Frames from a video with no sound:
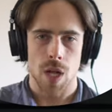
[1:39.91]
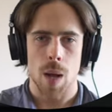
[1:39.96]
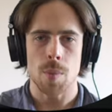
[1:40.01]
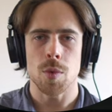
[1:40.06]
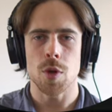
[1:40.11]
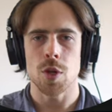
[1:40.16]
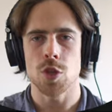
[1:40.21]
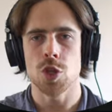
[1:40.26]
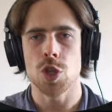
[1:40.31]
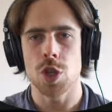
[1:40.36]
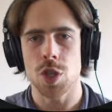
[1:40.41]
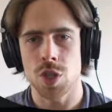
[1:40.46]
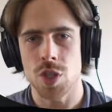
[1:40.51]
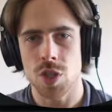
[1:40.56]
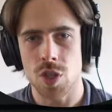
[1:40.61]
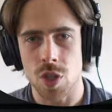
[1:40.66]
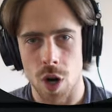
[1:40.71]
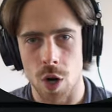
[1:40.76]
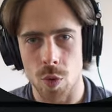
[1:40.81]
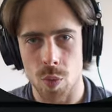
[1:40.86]
I'm gonna
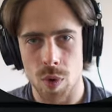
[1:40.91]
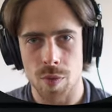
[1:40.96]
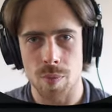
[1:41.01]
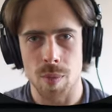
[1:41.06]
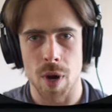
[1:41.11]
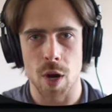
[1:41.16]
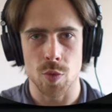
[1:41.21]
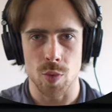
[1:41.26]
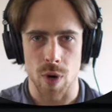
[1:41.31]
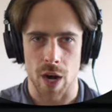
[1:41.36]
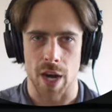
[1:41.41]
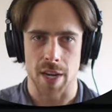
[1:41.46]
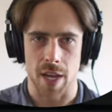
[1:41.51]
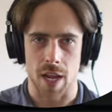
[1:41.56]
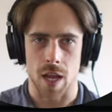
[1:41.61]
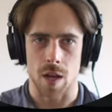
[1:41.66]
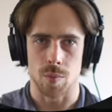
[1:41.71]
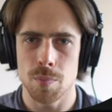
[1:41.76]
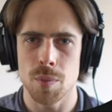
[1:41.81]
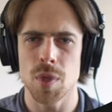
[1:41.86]
just start with my right
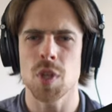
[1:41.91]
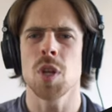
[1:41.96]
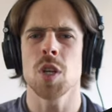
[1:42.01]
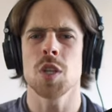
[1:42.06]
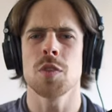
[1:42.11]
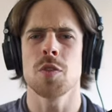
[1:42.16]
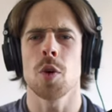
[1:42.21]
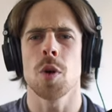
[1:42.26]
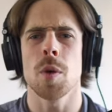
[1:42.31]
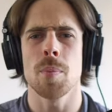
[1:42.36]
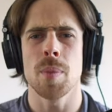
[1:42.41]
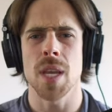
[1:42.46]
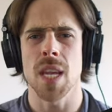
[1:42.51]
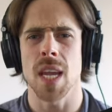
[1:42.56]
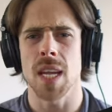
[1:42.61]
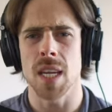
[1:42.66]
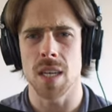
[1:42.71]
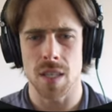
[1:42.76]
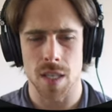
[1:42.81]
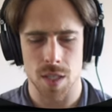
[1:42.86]
hand because for a
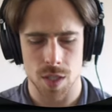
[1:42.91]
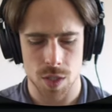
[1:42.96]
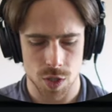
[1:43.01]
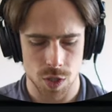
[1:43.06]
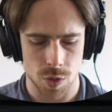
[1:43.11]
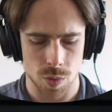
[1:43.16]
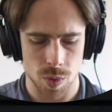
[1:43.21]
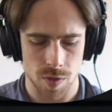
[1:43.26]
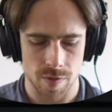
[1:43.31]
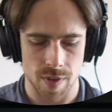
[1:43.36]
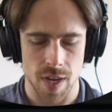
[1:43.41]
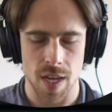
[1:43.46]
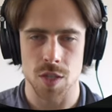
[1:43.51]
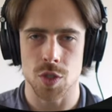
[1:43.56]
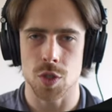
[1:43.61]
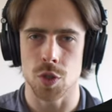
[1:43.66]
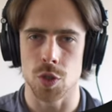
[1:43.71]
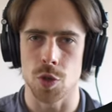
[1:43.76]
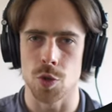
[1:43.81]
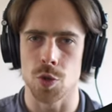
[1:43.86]
beginner, it's too
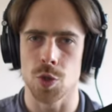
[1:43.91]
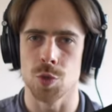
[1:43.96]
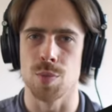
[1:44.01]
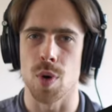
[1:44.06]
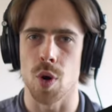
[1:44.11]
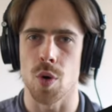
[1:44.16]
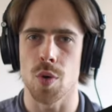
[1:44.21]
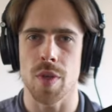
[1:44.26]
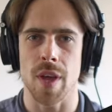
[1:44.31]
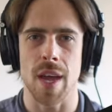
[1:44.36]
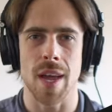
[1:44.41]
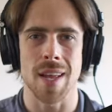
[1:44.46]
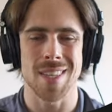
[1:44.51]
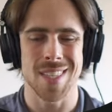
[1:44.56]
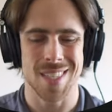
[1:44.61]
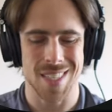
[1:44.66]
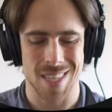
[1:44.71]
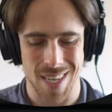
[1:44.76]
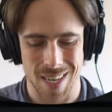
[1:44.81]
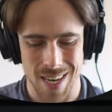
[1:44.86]
advanced to use both
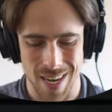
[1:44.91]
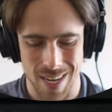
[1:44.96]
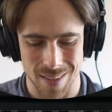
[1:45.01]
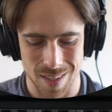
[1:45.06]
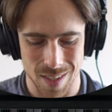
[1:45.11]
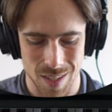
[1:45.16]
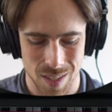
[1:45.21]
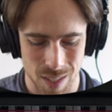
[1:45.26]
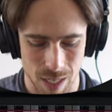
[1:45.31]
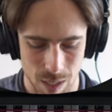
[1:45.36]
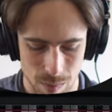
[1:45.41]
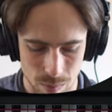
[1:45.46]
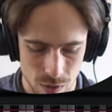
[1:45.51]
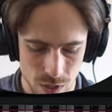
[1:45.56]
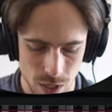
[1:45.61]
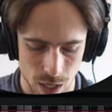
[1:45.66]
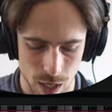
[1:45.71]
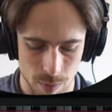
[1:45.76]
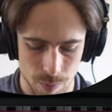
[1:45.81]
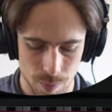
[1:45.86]
hands at the same
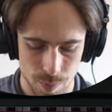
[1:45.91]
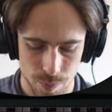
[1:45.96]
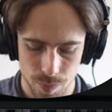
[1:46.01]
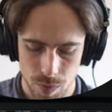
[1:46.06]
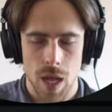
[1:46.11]
time.